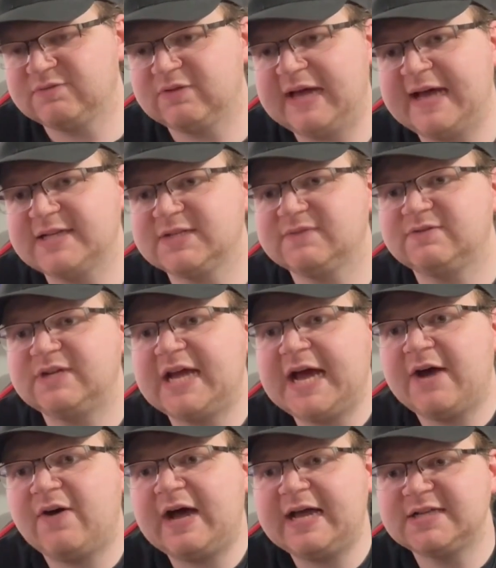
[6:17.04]
As of
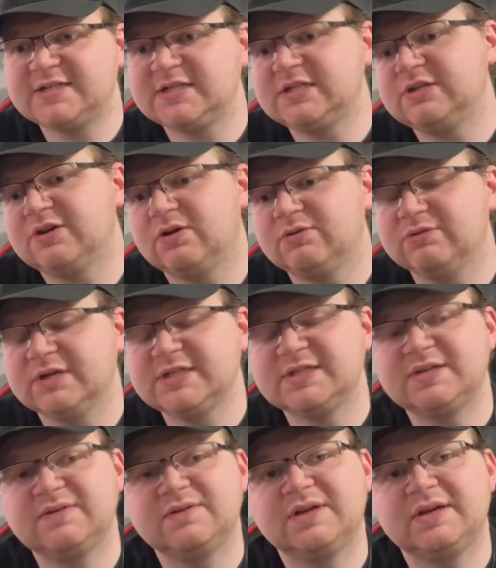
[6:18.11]
now, I see no
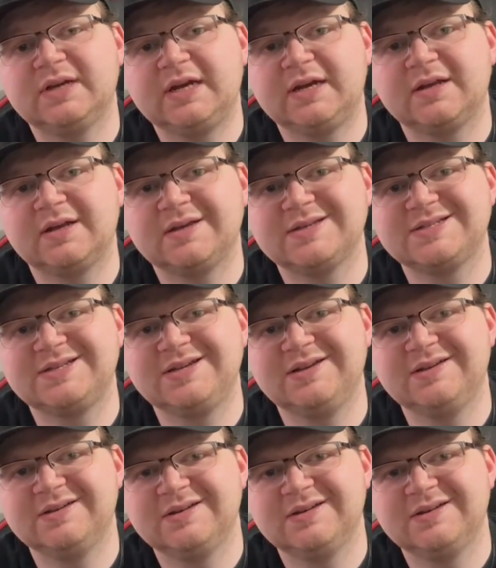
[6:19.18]
reason of getting this.